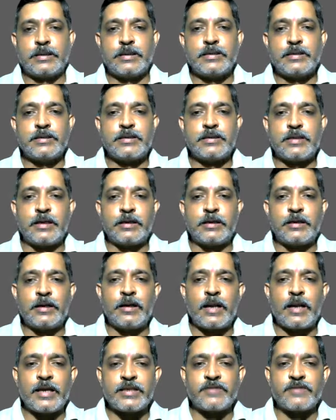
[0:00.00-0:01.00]

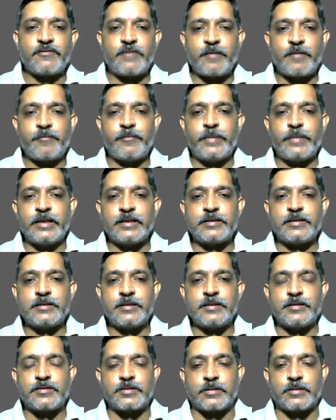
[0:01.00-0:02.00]
Centralized web-based
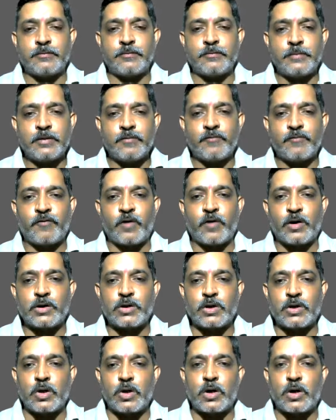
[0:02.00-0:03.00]
system for
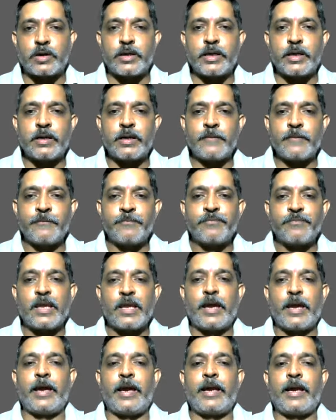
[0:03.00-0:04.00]
logging
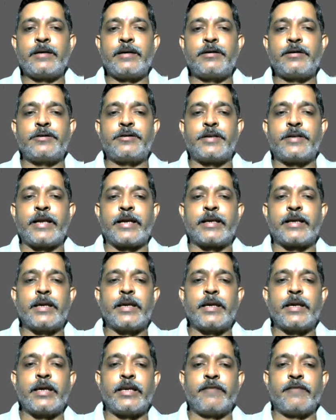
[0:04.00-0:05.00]
and
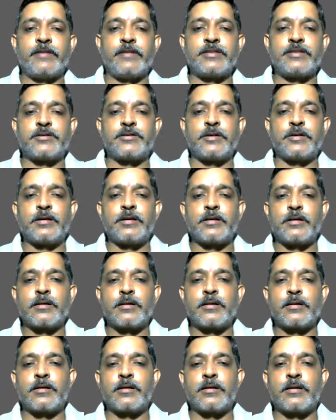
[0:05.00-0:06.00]
tracking investor
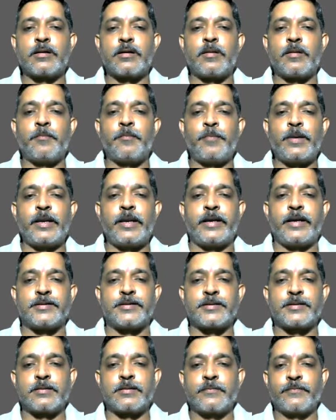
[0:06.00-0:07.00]

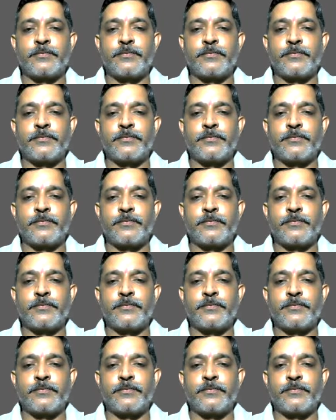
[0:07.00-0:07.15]
complaints.